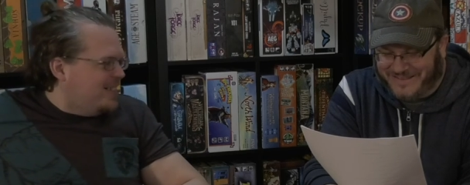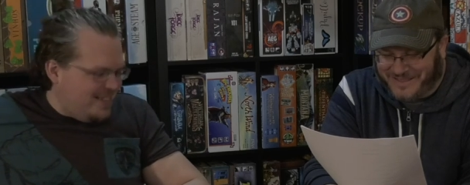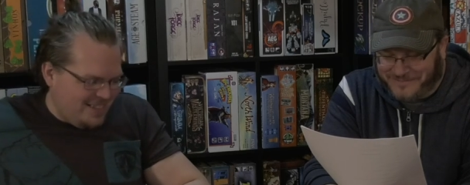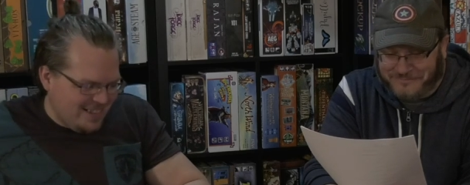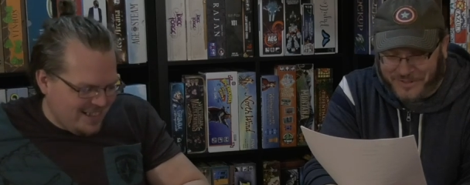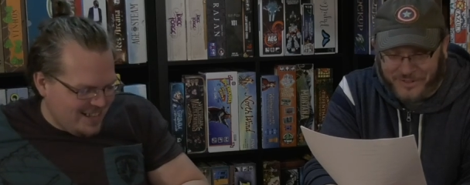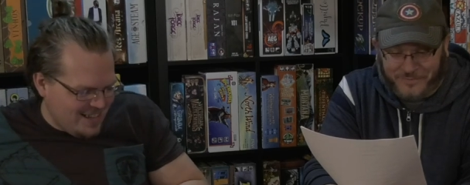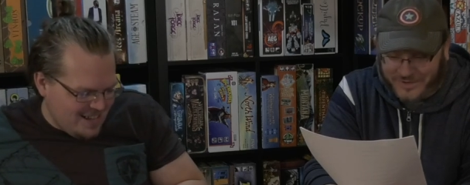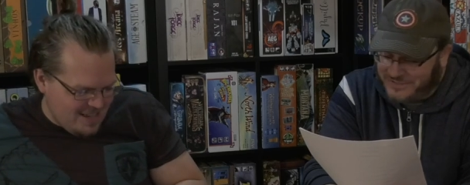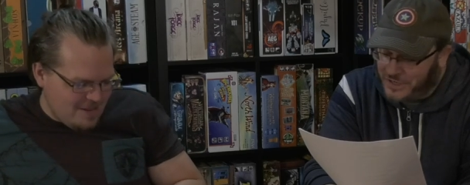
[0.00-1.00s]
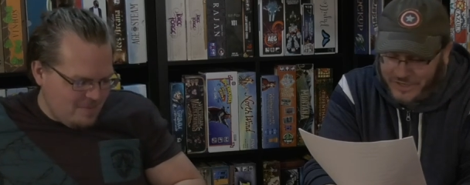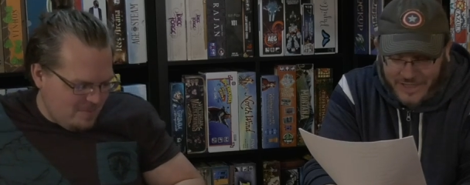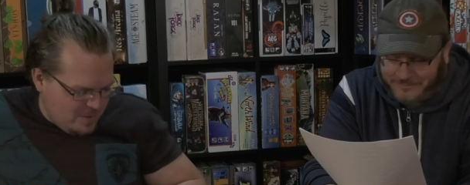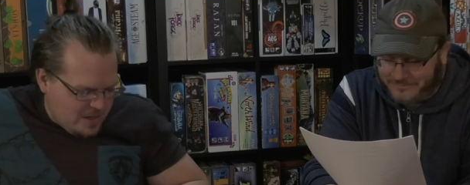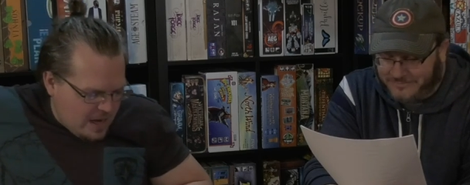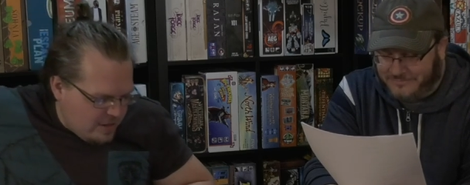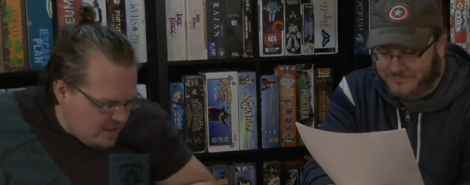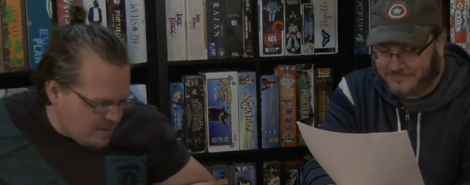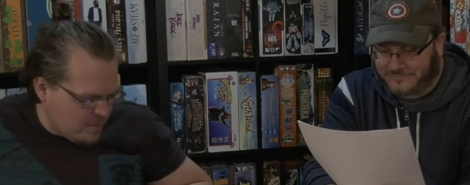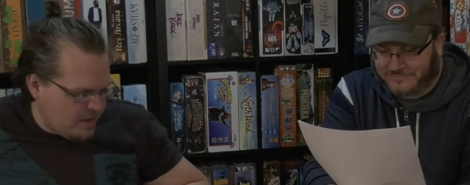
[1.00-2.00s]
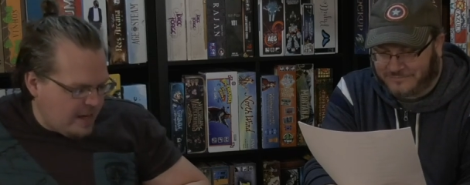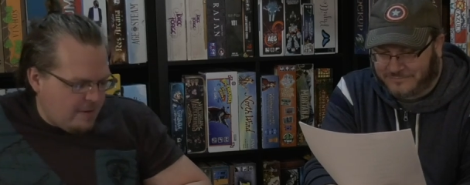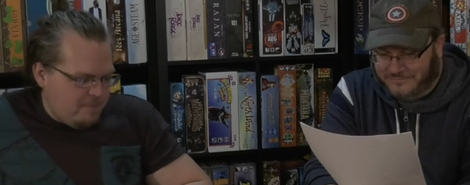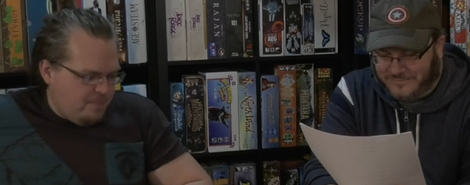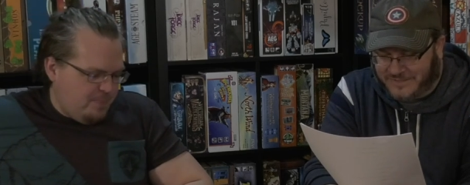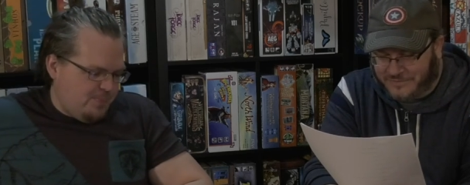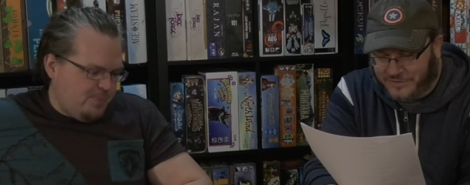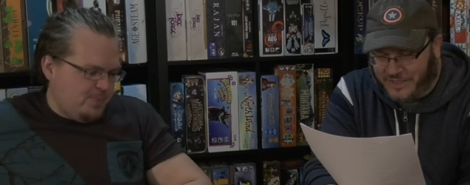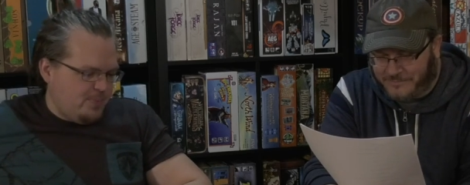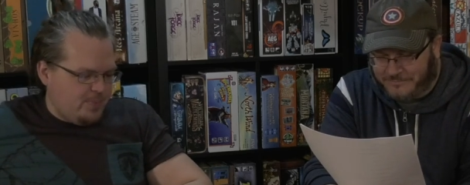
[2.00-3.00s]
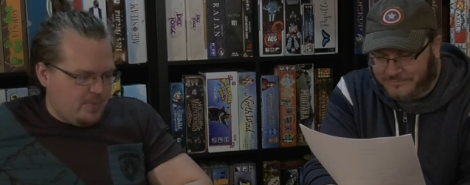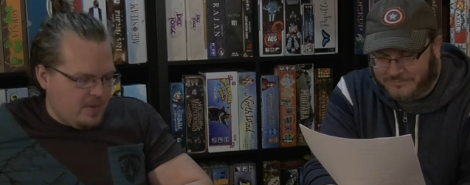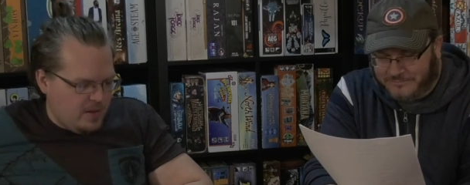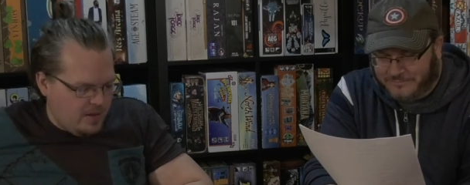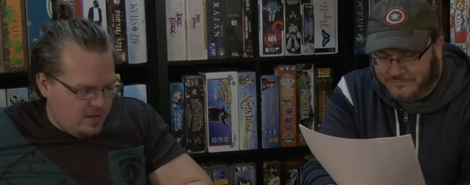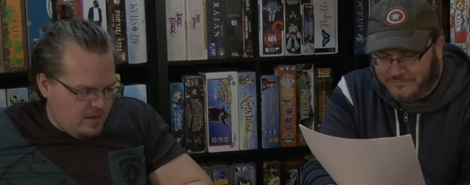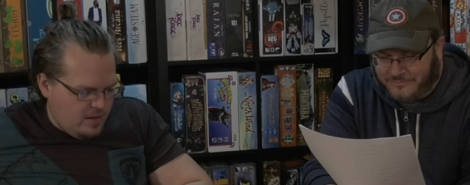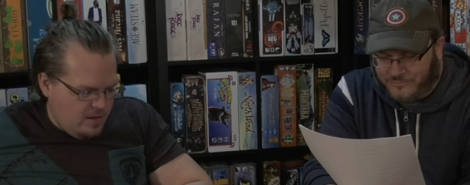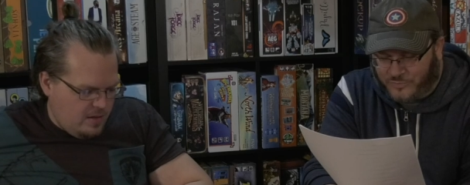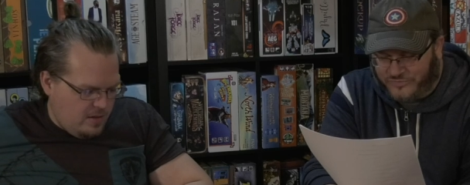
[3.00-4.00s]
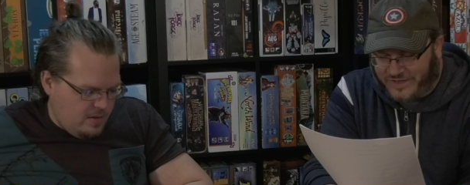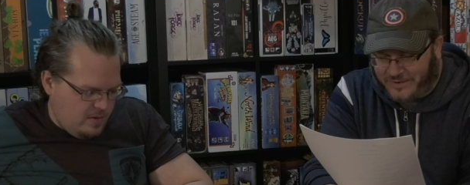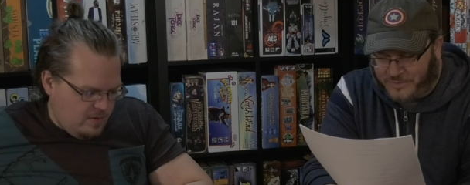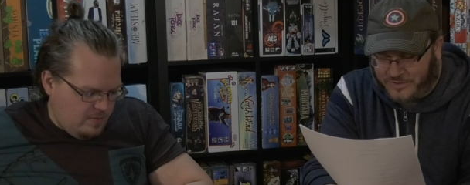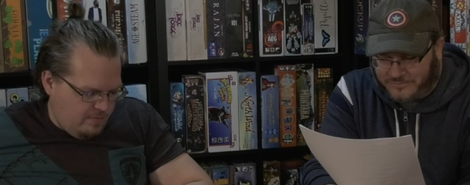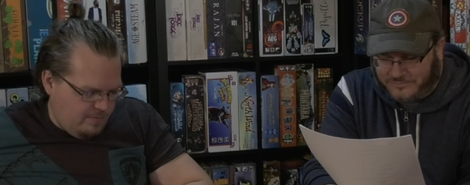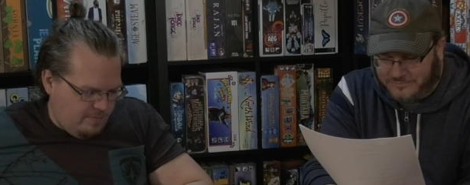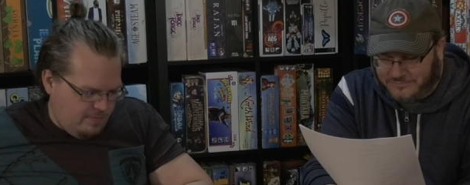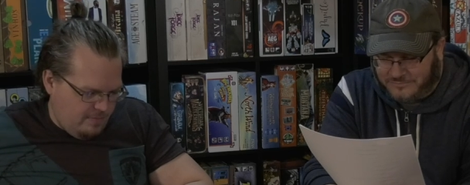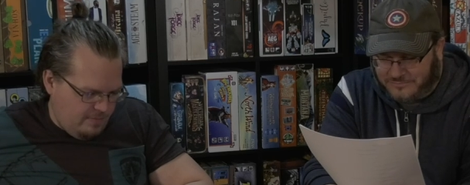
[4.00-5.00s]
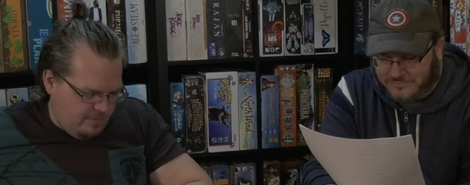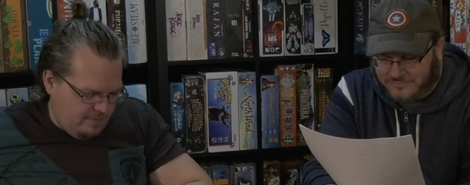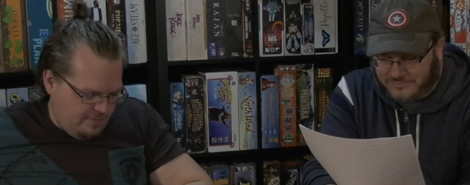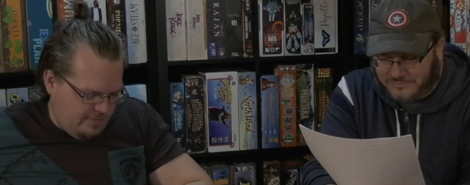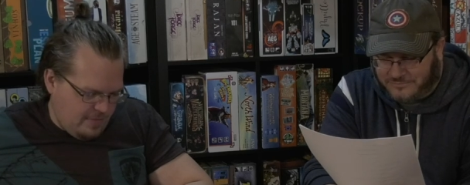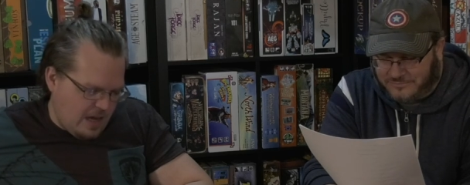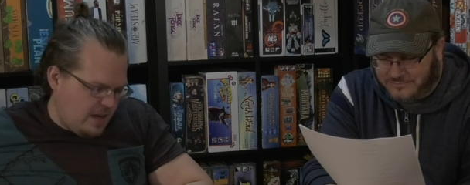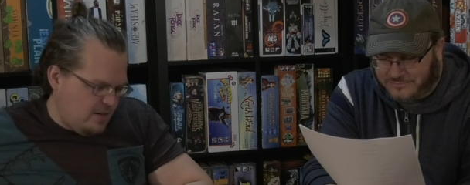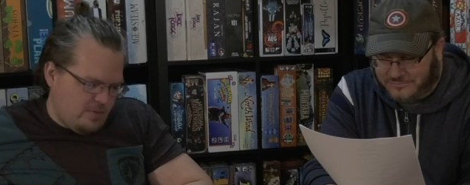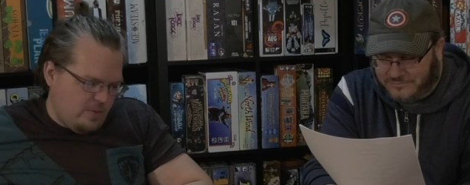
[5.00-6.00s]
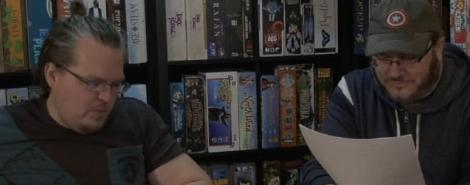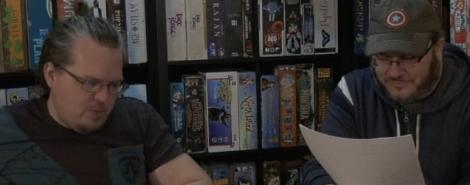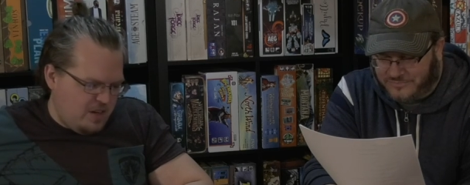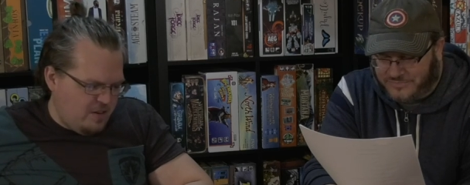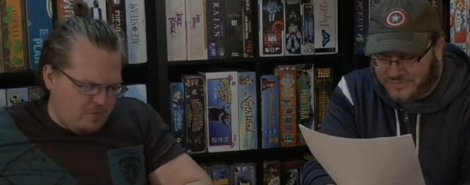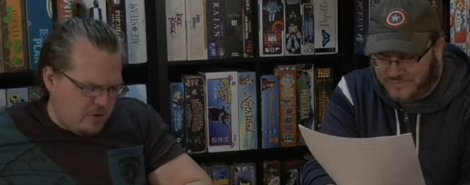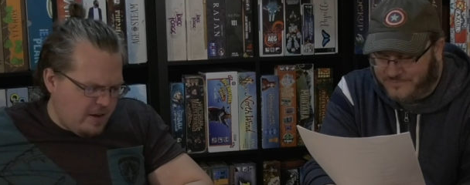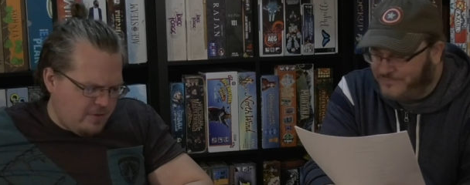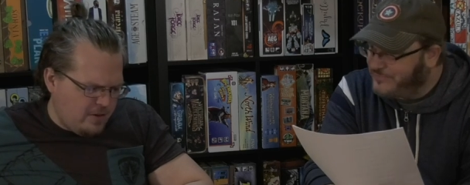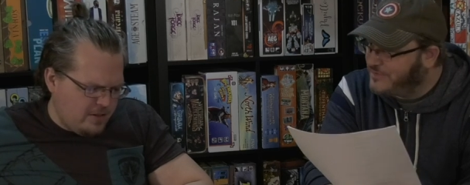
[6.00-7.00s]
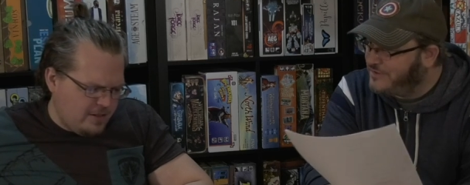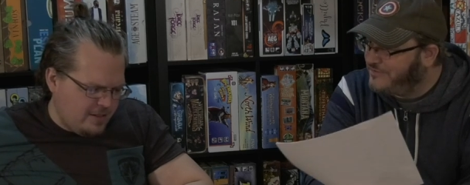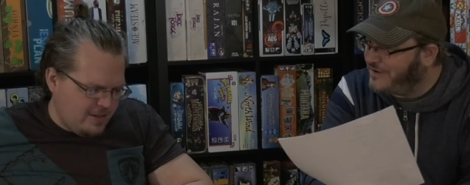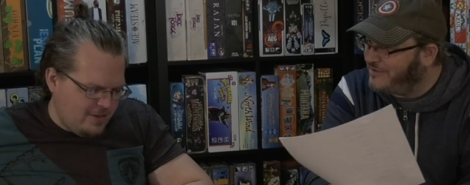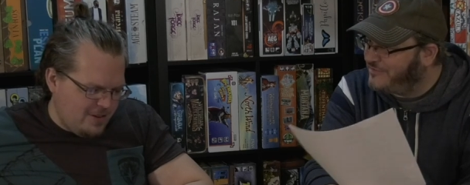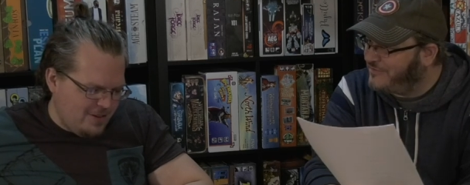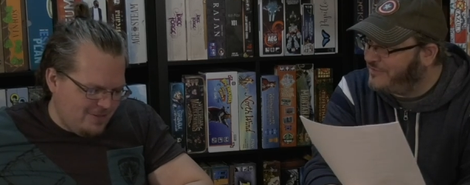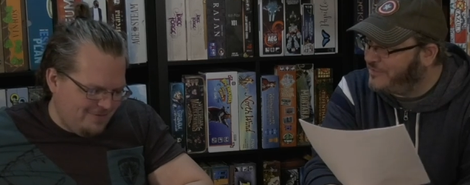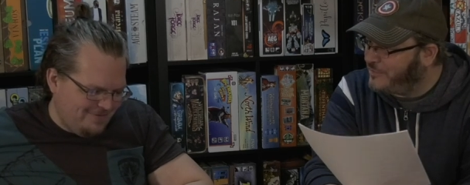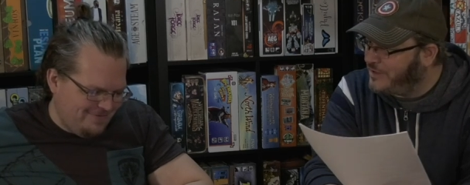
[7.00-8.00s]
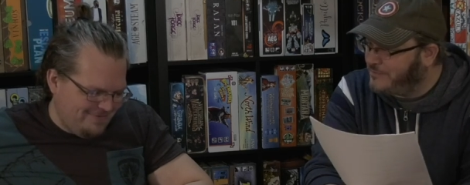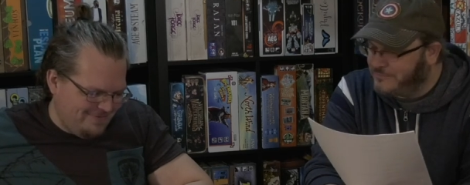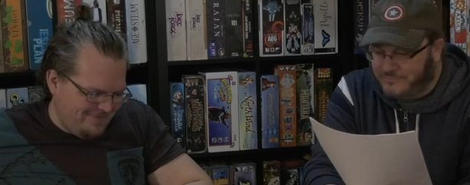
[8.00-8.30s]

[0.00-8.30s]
Speaker 1: yeah, Alhambra. Um, good game. But Alhambra, yeah.
Speaker 2: Yeah, good game. What was that number?
Speaker 1: I don't know. We've been here forever. So you're 73?